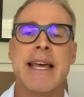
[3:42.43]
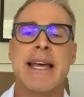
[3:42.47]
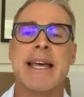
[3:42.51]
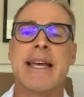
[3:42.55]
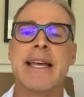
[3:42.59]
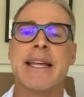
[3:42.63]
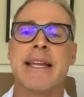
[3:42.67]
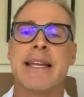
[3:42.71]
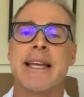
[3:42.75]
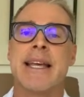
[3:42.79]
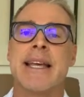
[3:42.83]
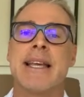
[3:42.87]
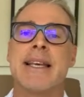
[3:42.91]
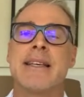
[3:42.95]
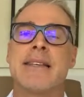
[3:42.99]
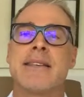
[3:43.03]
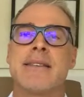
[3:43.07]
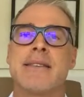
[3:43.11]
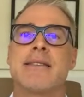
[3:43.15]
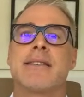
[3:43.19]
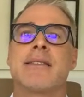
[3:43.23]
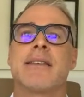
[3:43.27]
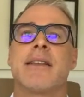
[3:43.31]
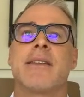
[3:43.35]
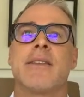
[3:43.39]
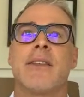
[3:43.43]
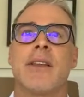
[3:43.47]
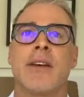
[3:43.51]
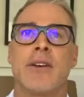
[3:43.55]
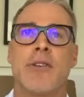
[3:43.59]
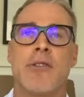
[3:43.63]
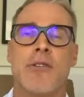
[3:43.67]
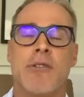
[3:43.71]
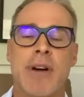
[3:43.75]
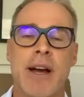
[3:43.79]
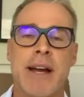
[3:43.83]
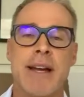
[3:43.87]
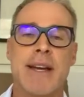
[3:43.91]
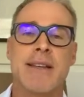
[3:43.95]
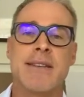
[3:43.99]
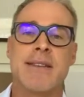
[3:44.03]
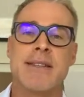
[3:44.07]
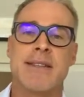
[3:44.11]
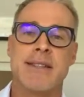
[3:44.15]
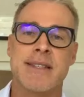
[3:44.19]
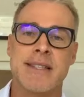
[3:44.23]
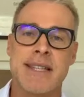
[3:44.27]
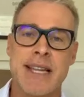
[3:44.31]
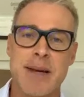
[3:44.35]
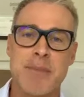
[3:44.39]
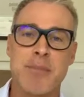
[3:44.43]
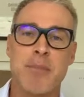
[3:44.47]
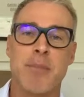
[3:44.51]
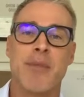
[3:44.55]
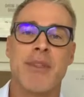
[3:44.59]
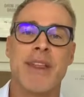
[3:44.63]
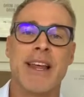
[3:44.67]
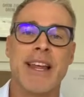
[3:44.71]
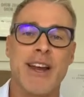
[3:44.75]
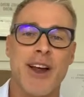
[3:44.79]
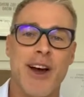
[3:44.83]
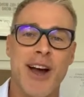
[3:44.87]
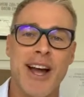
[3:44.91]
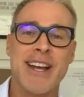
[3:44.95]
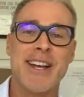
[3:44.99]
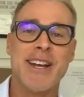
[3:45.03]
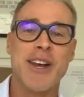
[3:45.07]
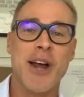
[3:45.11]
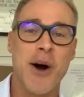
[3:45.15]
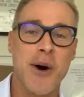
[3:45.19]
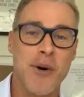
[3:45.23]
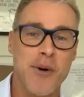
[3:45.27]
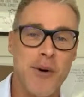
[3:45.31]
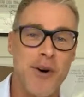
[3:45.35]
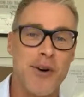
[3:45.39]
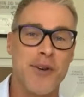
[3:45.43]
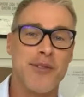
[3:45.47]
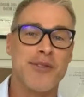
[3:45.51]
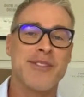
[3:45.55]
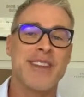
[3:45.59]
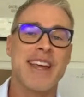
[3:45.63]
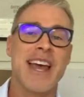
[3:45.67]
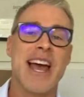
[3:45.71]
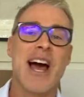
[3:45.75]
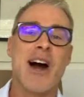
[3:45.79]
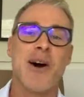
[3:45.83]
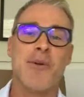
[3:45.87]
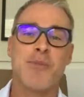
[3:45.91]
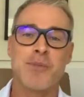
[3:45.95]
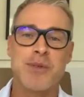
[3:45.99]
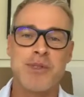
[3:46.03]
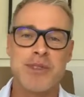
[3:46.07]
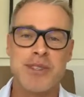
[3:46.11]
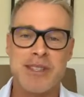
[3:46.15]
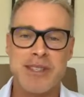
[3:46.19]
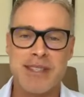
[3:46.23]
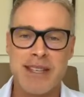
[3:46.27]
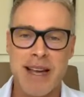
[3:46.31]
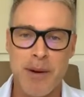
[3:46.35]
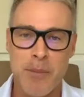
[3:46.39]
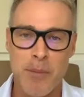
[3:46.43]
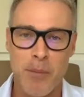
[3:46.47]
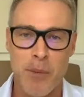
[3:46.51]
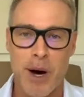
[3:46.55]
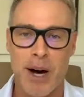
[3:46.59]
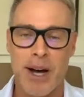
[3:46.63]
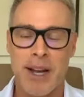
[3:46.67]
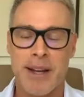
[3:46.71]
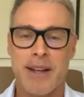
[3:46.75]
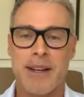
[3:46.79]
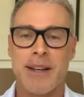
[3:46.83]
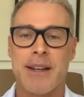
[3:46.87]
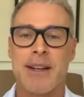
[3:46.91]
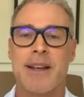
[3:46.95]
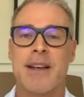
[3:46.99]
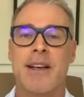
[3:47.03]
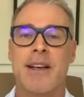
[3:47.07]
It is the greatest step that I know of to help someone